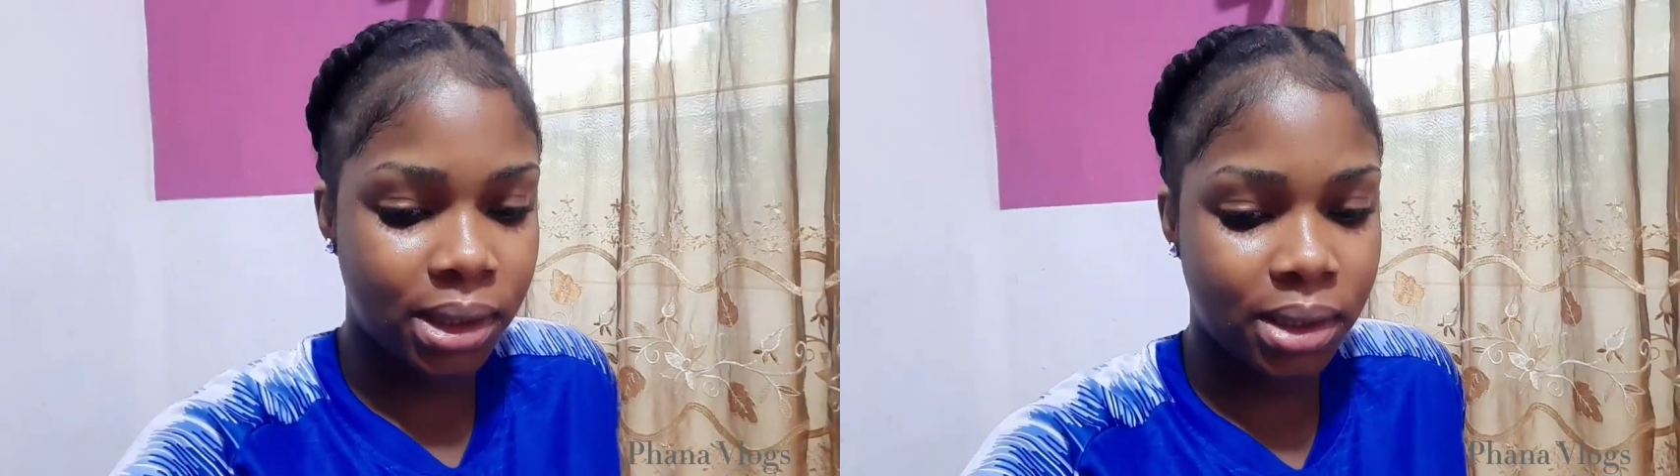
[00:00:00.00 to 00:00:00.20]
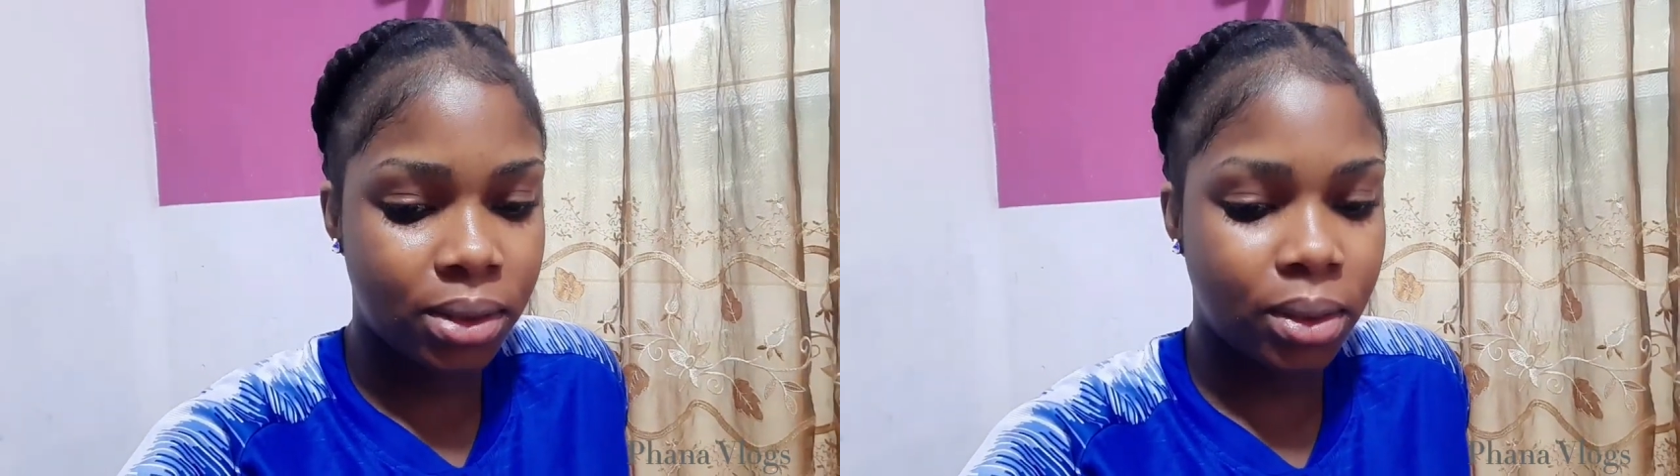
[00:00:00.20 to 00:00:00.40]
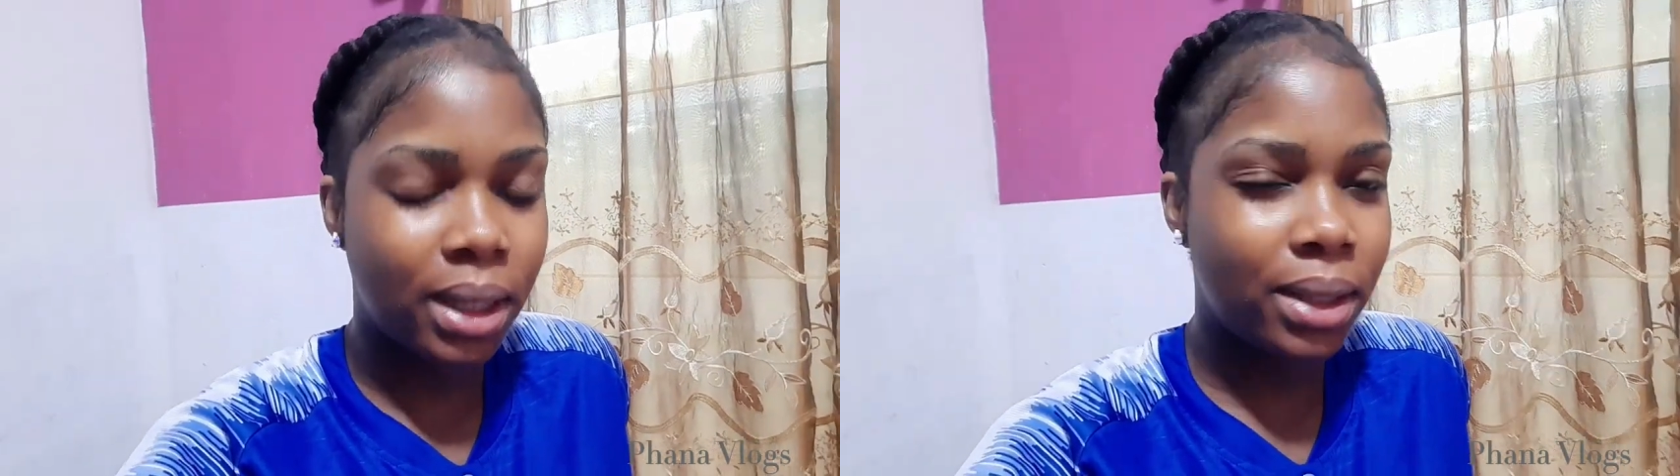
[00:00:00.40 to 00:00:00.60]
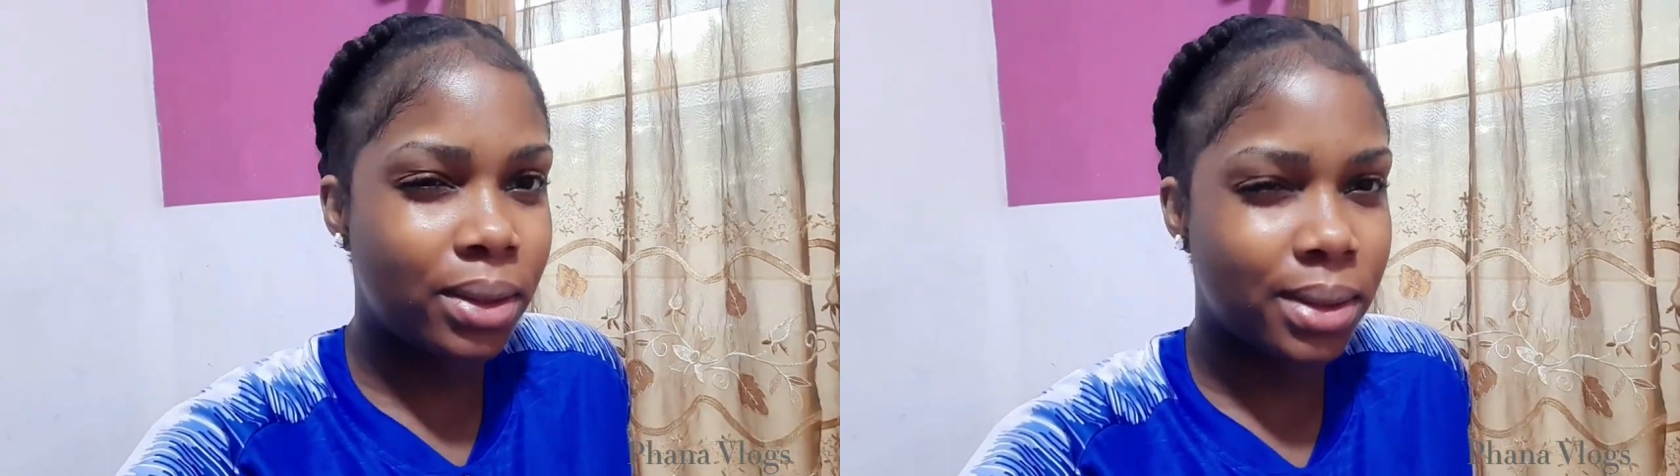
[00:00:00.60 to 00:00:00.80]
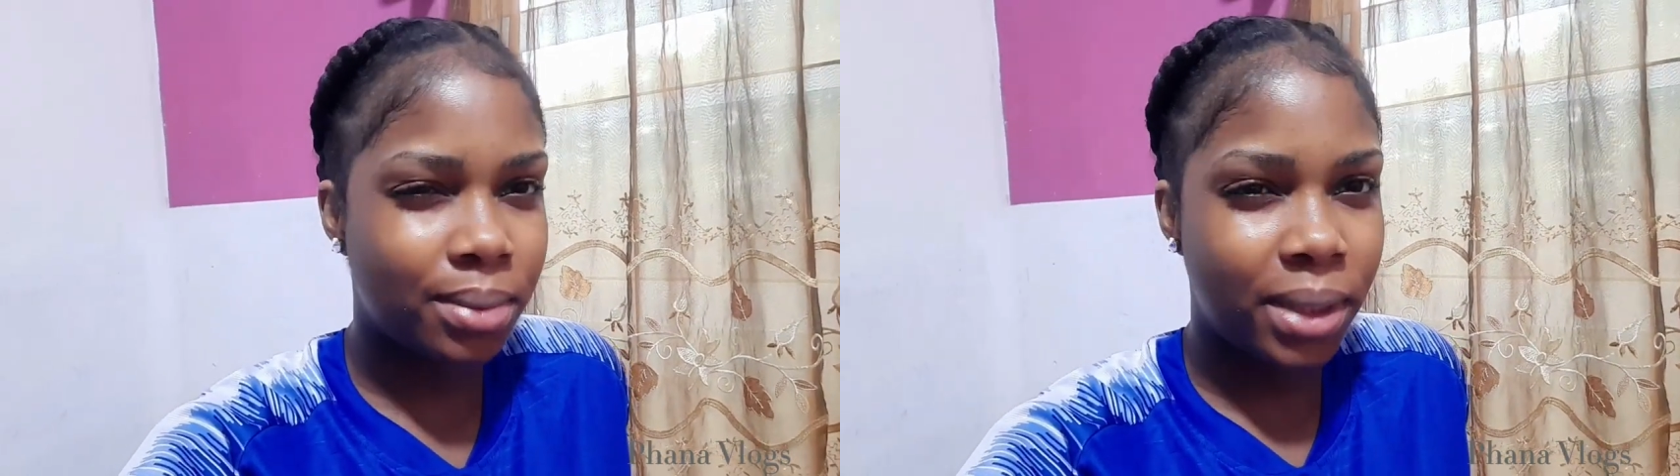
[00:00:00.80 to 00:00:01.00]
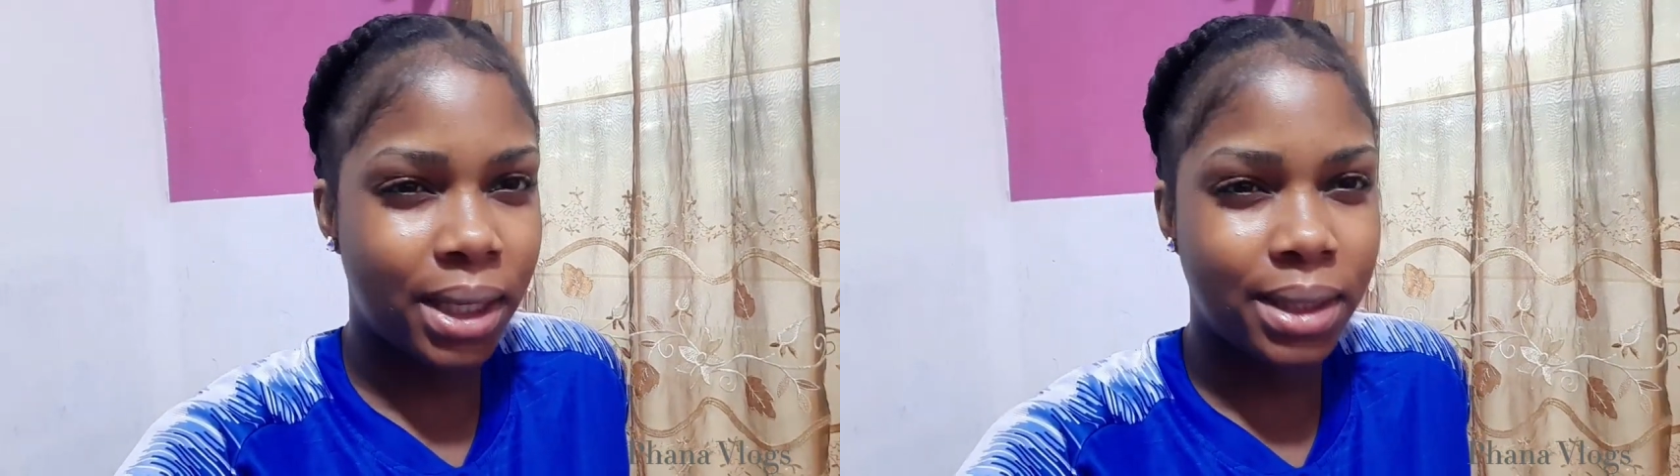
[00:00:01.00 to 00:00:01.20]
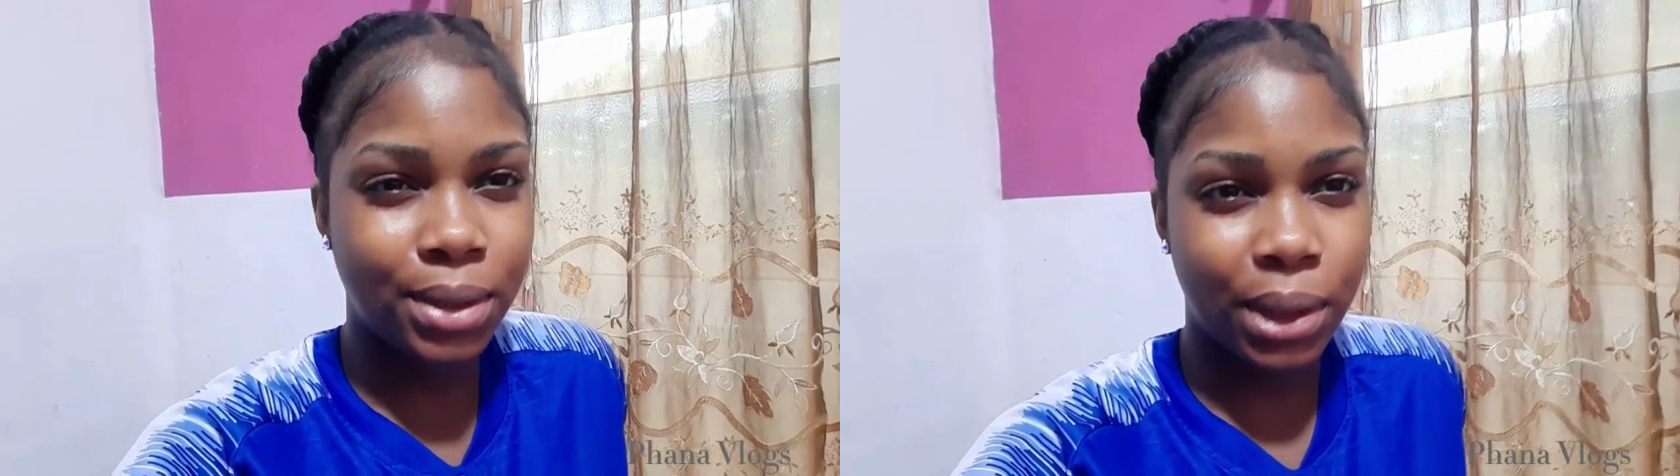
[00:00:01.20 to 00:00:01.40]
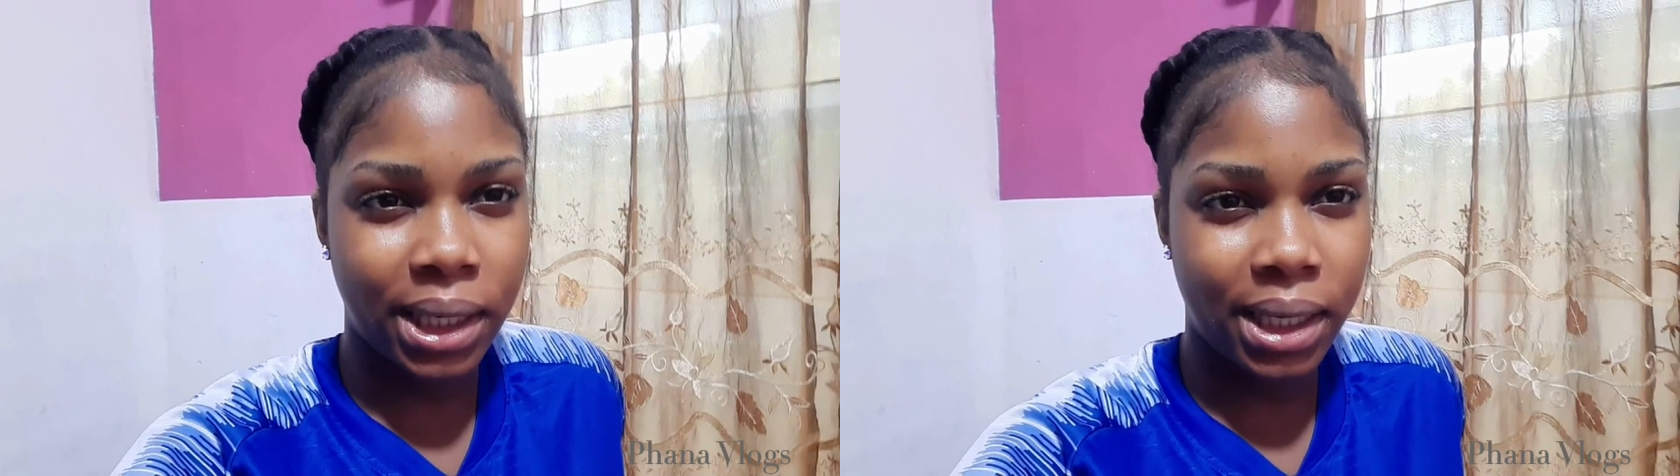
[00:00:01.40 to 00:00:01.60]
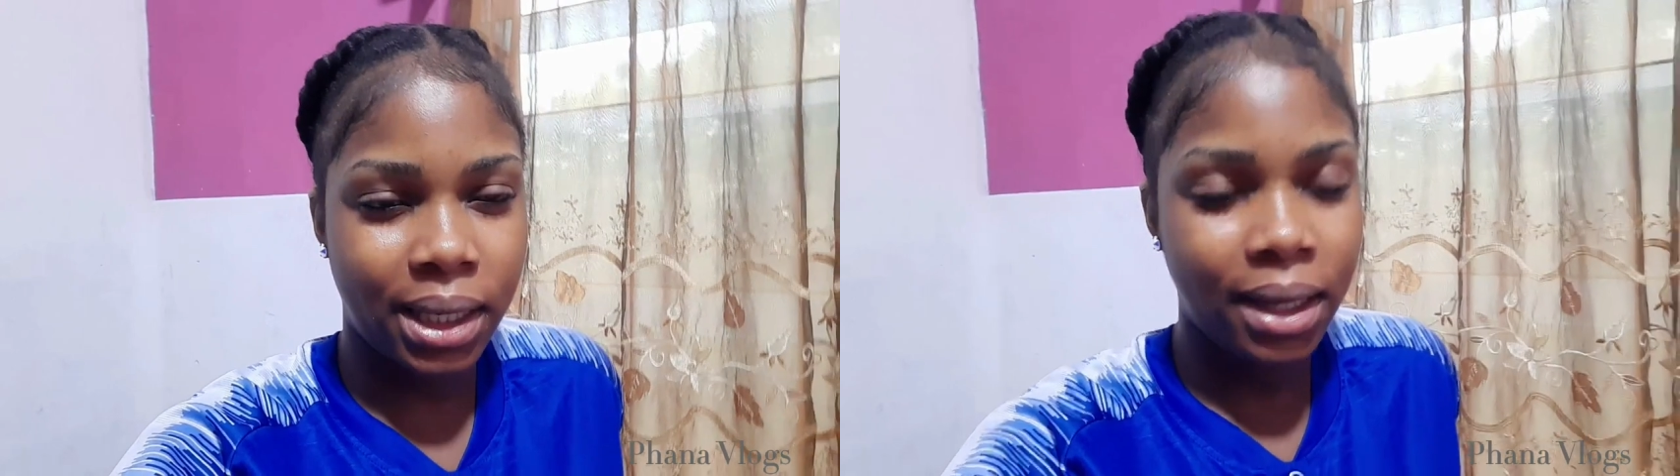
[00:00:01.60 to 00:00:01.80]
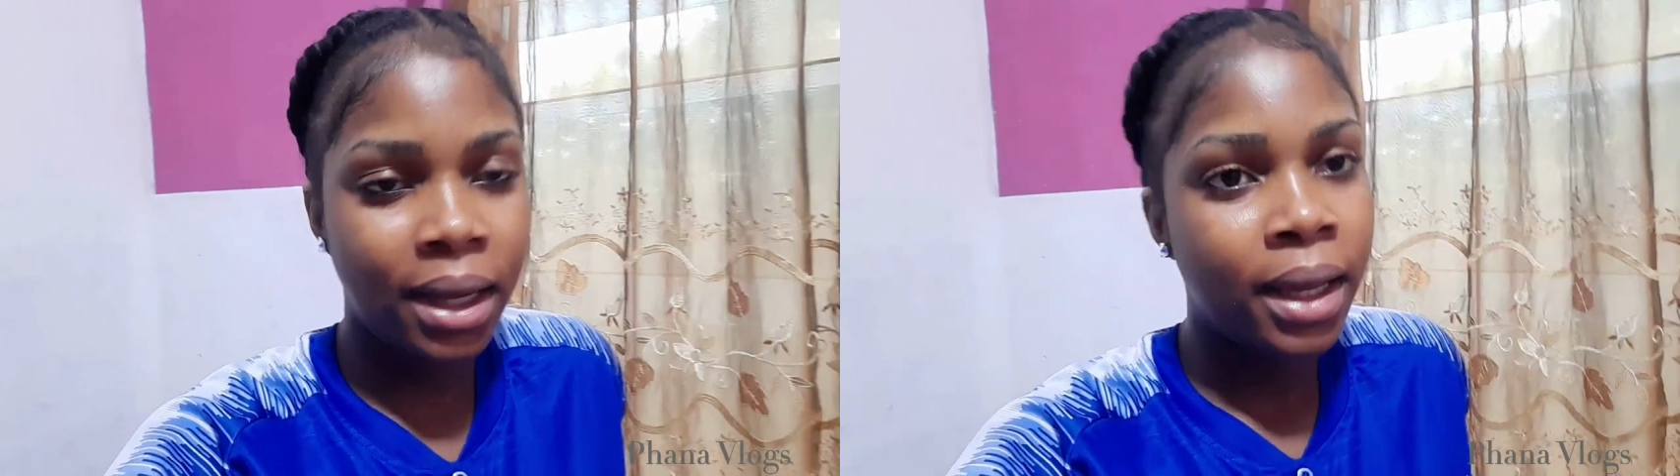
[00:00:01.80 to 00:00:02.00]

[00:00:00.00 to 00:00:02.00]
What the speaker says: it so that it doesn't make it soggy.